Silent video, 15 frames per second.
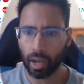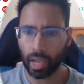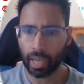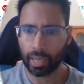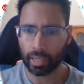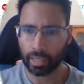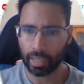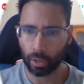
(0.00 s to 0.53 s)

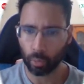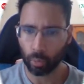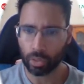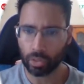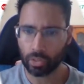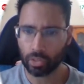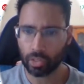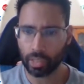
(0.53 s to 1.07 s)
Uh, and
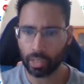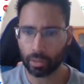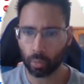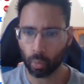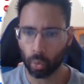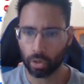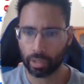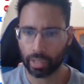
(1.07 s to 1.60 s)
again, we
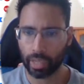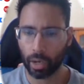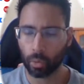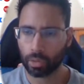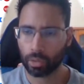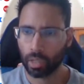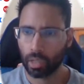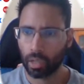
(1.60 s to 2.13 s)
see it
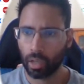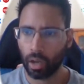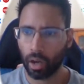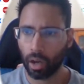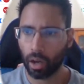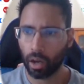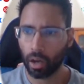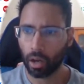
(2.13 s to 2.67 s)
work out
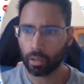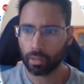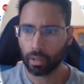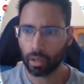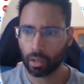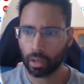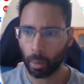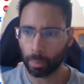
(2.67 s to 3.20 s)
uh,
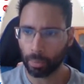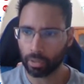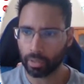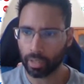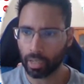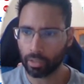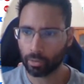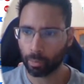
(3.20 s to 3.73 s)
a
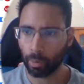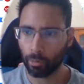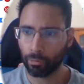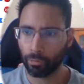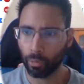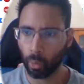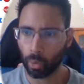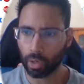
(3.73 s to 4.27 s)
couple of days
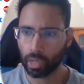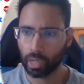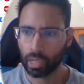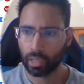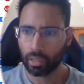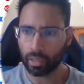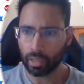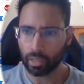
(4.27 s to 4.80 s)

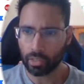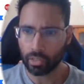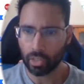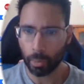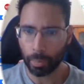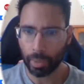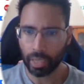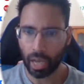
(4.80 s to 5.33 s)
before the
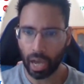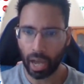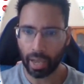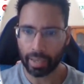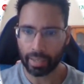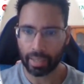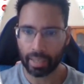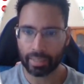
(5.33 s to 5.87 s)
C P
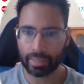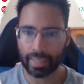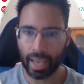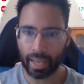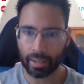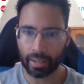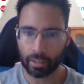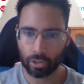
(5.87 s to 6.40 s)
I
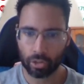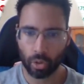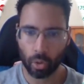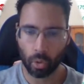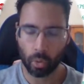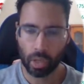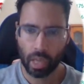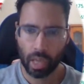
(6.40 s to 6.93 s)
data.
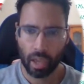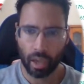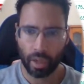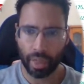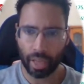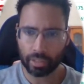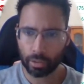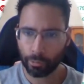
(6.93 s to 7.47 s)
So
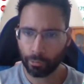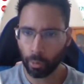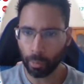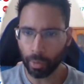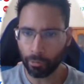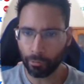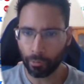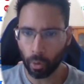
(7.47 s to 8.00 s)
that's
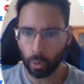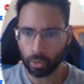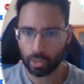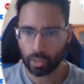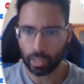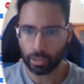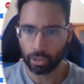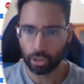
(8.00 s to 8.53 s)
it for me,
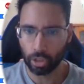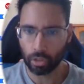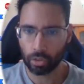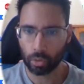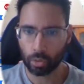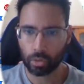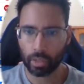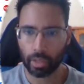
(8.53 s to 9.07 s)
folks. It
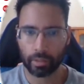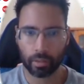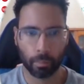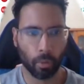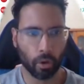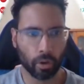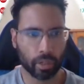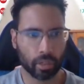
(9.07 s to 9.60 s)
does look
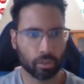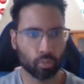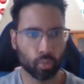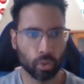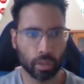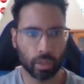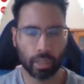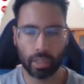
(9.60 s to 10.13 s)
like the
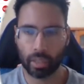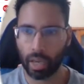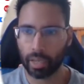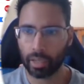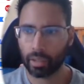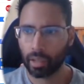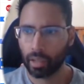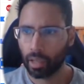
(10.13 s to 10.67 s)
markets really
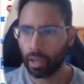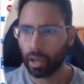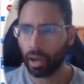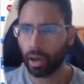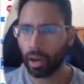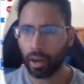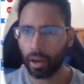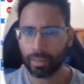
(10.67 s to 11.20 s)
like
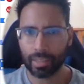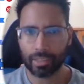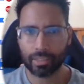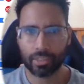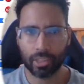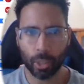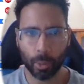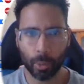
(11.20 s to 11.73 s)

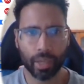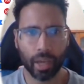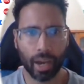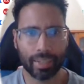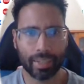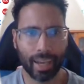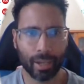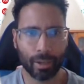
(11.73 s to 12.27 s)
uh, this C
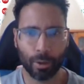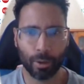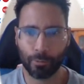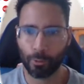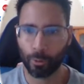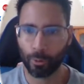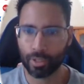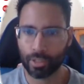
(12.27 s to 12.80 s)
P I
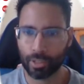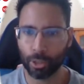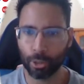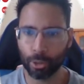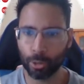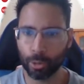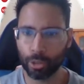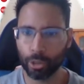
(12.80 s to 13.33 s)
data, of
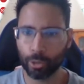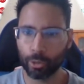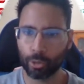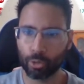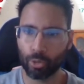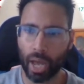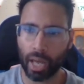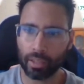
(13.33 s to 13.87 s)
course, a
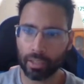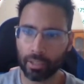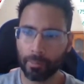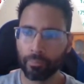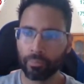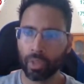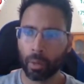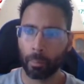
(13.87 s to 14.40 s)
huge, huge
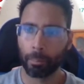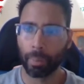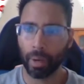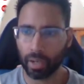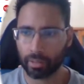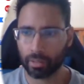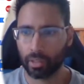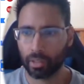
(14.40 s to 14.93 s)
rally.
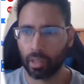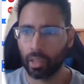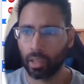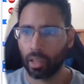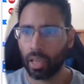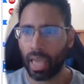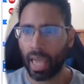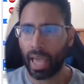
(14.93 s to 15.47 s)
But
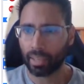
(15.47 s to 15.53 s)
